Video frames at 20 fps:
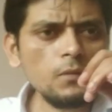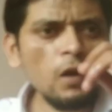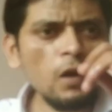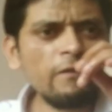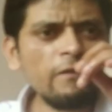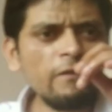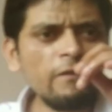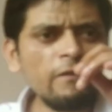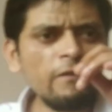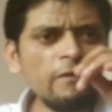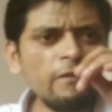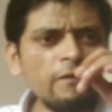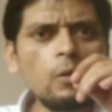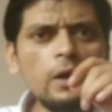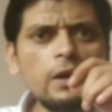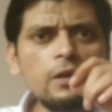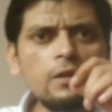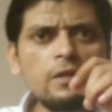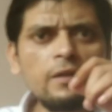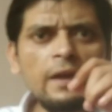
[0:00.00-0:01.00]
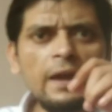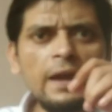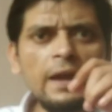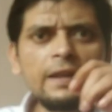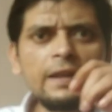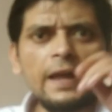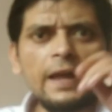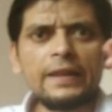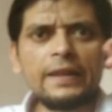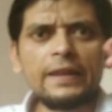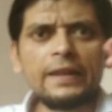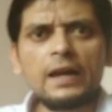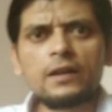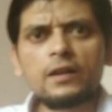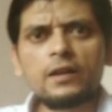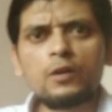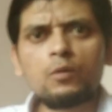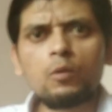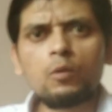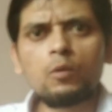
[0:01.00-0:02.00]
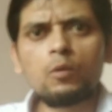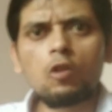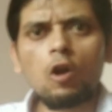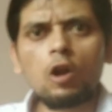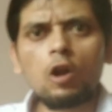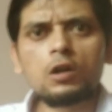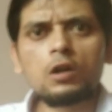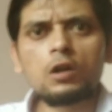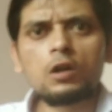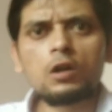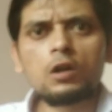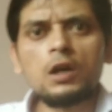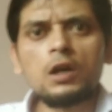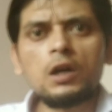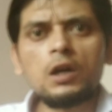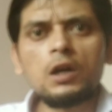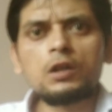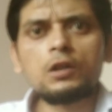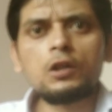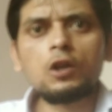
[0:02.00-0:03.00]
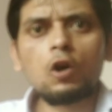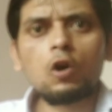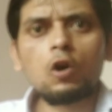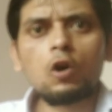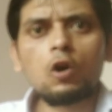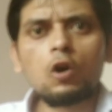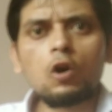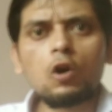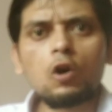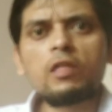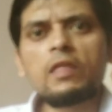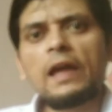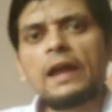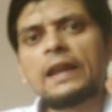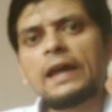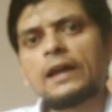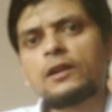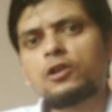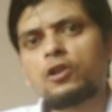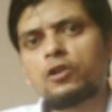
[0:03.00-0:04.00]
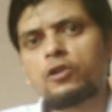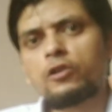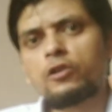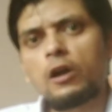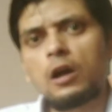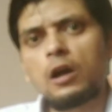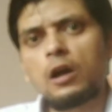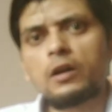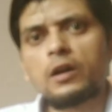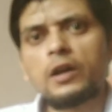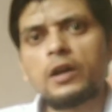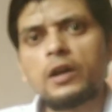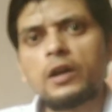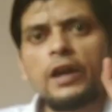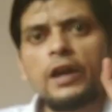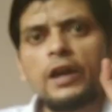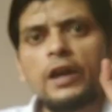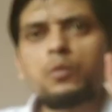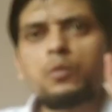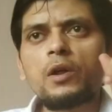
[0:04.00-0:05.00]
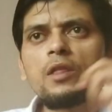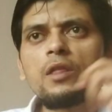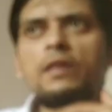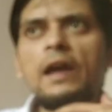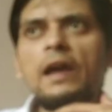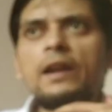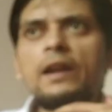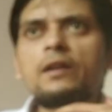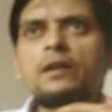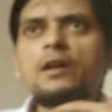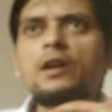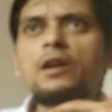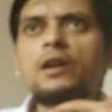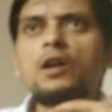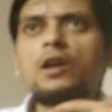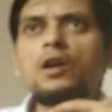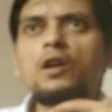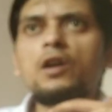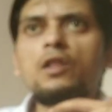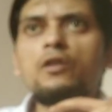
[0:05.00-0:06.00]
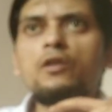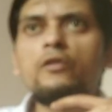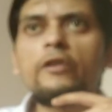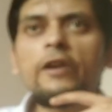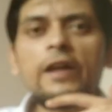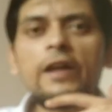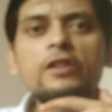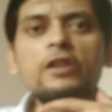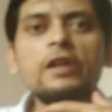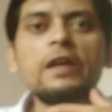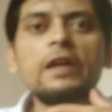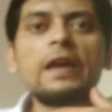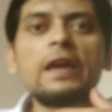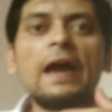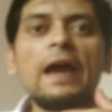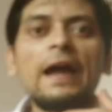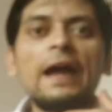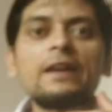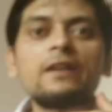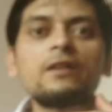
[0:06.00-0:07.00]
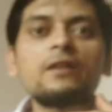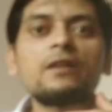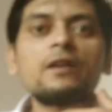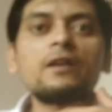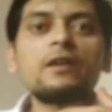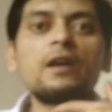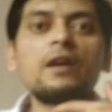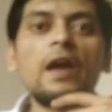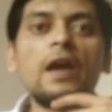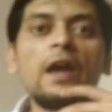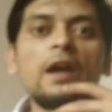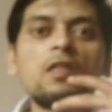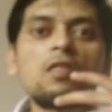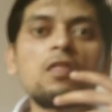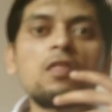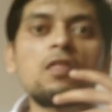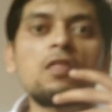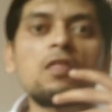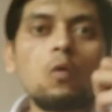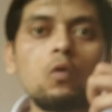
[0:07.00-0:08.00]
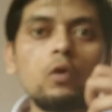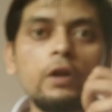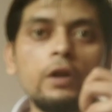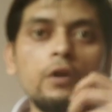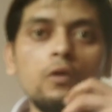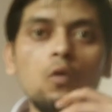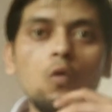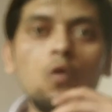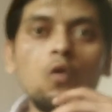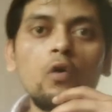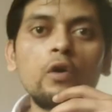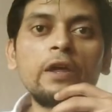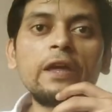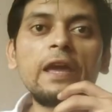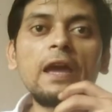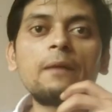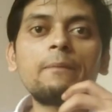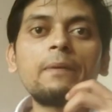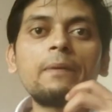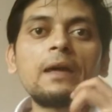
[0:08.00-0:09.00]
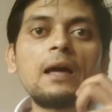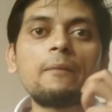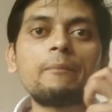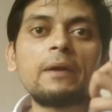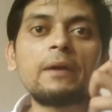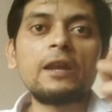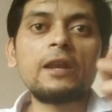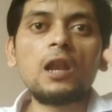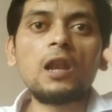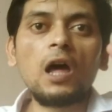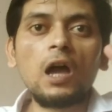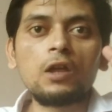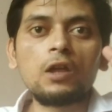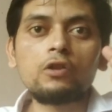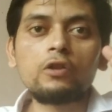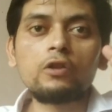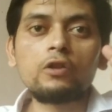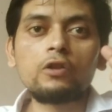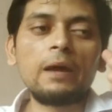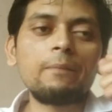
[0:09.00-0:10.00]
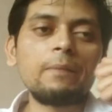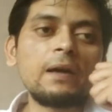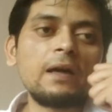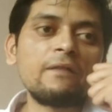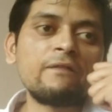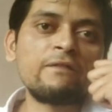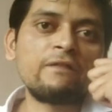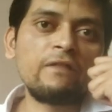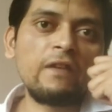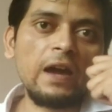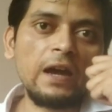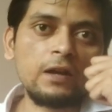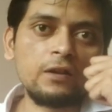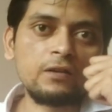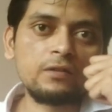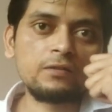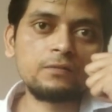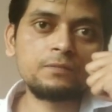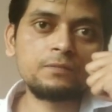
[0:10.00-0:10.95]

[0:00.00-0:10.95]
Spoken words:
we need to understand that it was not the clothes that had shrunk, it was that Reggie had exploded, or he had become enlarged, he had become fat.